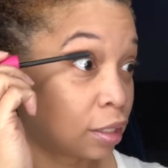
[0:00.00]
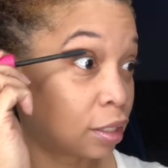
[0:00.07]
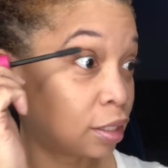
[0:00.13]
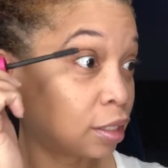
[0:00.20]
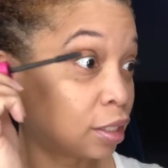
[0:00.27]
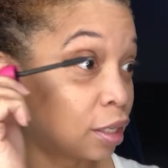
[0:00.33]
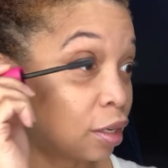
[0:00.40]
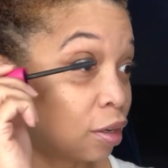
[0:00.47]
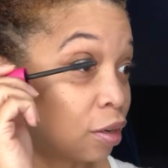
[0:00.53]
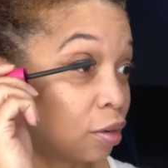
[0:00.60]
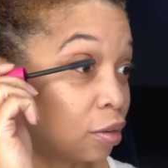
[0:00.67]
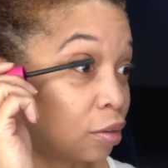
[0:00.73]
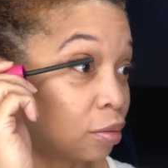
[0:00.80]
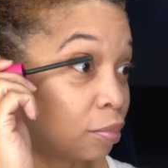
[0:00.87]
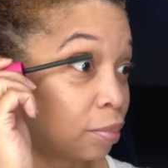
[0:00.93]

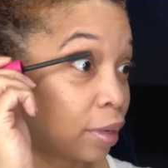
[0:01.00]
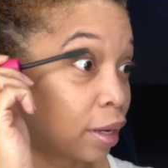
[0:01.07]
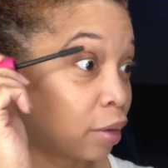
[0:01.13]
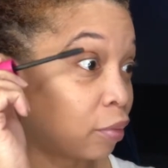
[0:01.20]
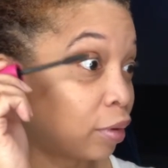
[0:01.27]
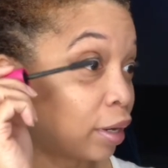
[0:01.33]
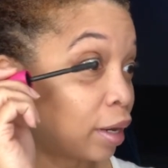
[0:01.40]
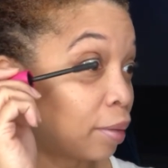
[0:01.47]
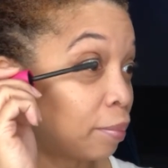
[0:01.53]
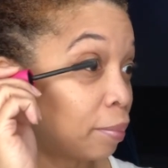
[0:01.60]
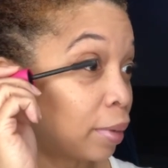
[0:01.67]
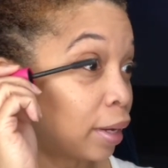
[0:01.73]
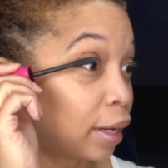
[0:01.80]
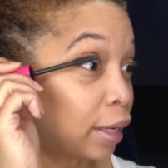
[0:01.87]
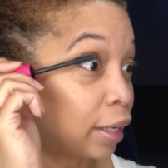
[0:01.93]
Don't buy what I'm
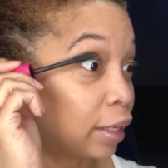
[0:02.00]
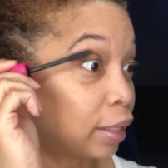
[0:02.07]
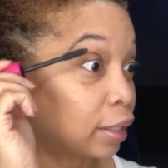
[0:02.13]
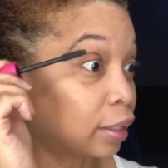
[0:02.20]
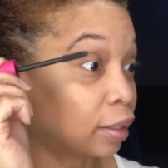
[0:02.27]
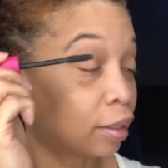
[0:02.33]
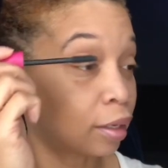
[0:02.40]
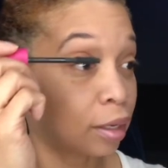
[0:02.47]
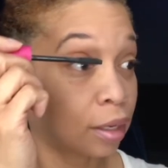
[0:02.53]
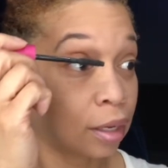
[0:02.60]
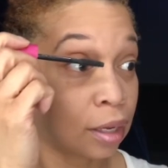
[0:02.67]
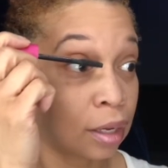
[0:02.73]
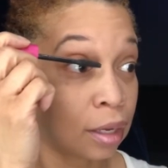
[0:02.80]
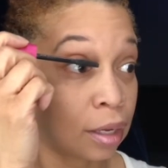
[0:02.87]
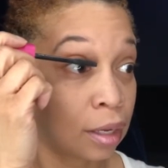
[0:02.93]
buying.
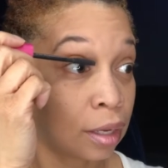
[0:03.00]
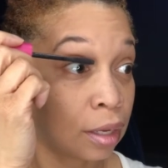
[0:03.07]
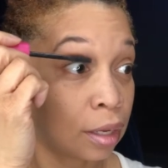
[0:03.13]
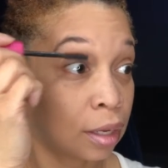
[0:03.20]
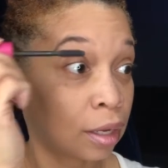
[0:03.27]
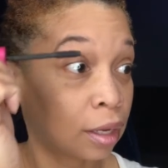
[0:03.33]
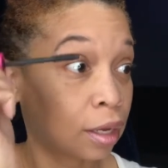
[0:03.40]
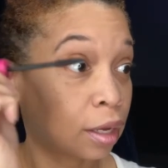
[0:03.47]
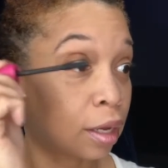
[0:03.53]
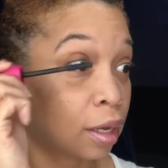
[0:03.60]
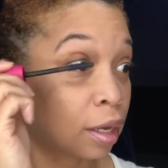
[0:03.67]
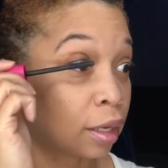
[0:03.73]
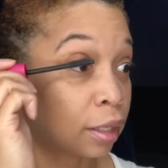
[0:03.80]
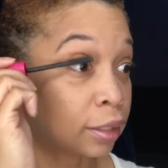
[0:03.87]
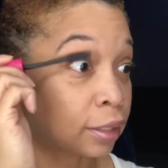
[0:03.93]

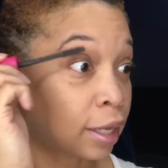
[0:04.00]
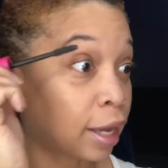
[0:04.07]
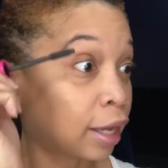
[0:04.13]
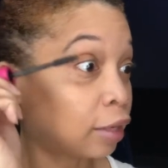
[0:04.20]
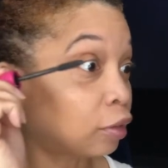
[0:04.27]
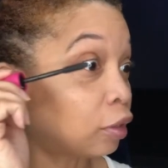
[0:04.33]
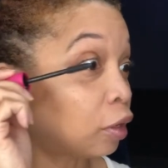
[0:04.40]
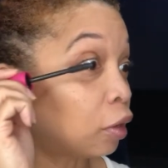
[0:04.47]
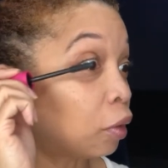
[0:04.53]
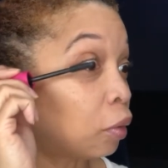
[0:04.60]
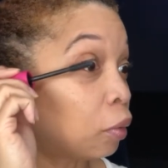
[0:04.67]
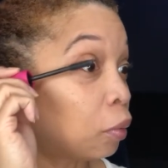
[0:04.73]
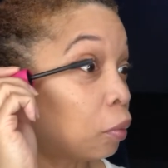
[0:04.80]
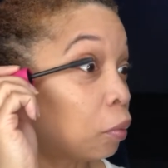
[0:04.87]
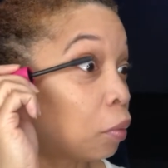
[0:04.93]
Because I don't
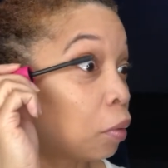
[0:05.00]
know